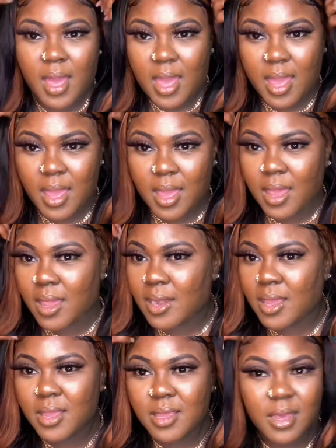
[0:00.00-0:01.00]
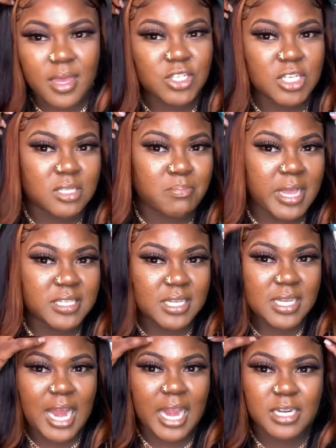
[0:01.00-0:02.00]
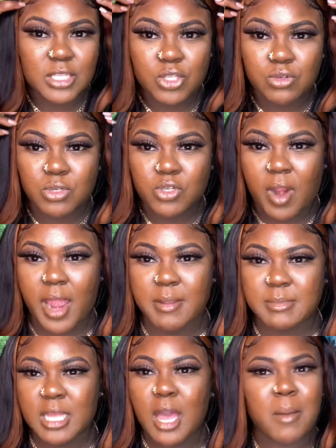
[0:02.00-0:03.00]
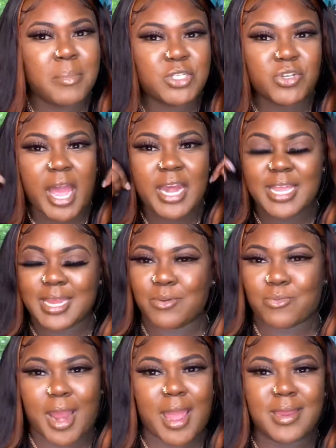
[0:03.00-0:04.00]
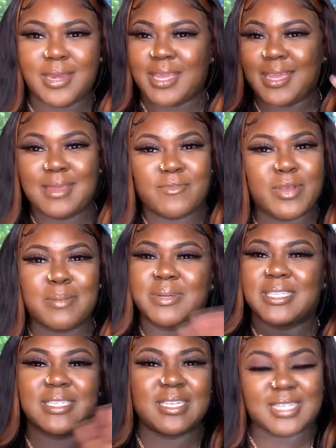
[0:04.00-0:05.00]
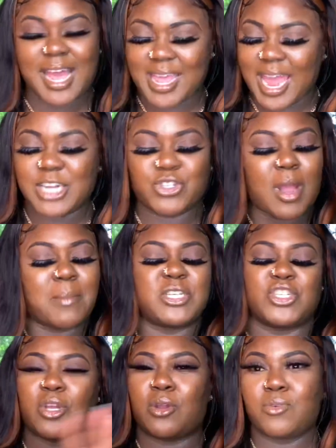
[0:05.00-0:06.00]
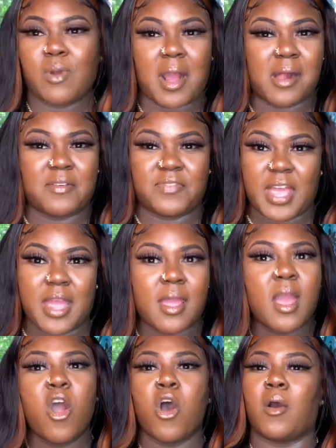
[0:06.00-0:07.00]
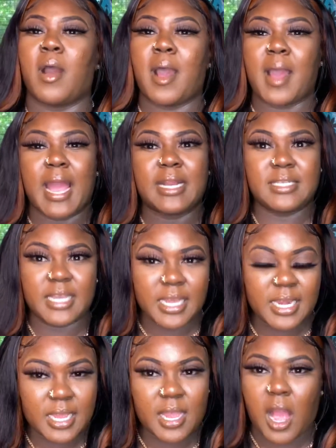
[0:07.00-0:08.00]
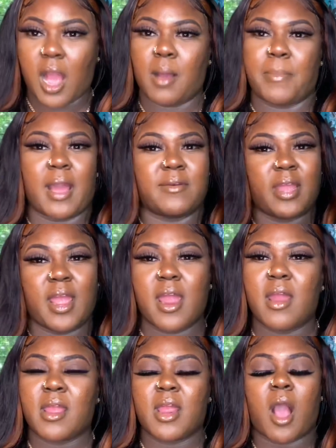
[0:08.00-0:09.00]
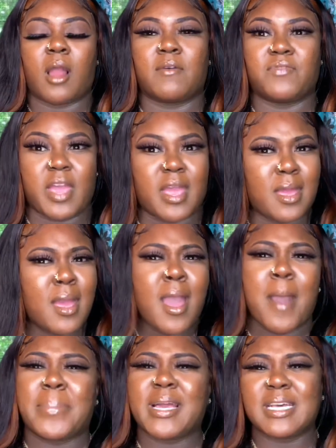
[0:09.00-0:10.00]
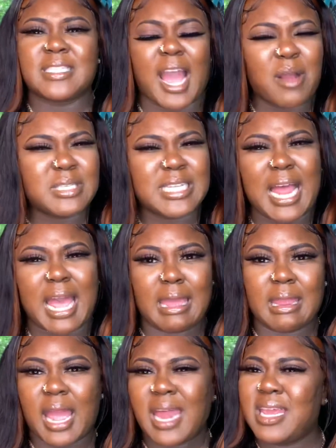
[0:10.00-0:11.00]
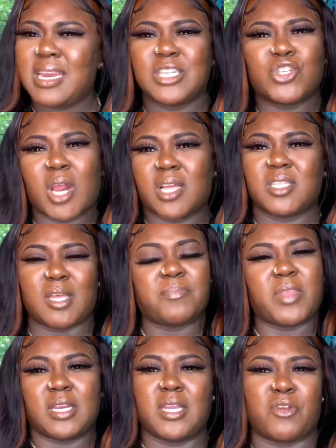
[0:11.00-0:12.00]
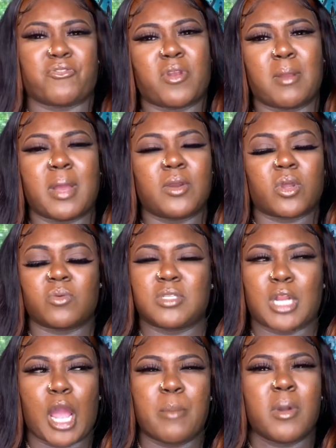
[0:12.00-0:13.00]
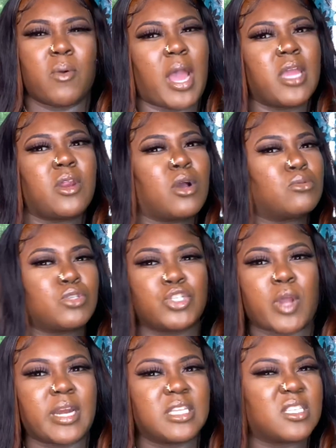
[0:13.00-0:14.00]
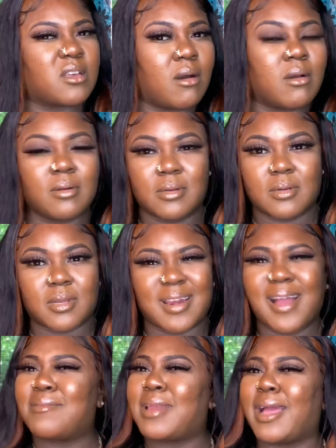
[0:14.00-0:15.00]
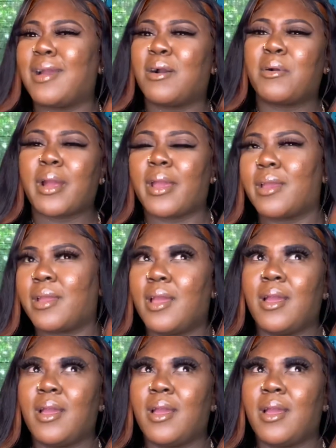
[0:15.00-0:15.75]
And yeah, it's just basically like the 2 stripes, but you got to get it right and even. But sis, I got you. I'm gonna show you all of that on how I did it, about the hair and all of that, because I was like, I need to try something different. My daughter was like, Mom, why you don't try the skunk look? And I was like, okay,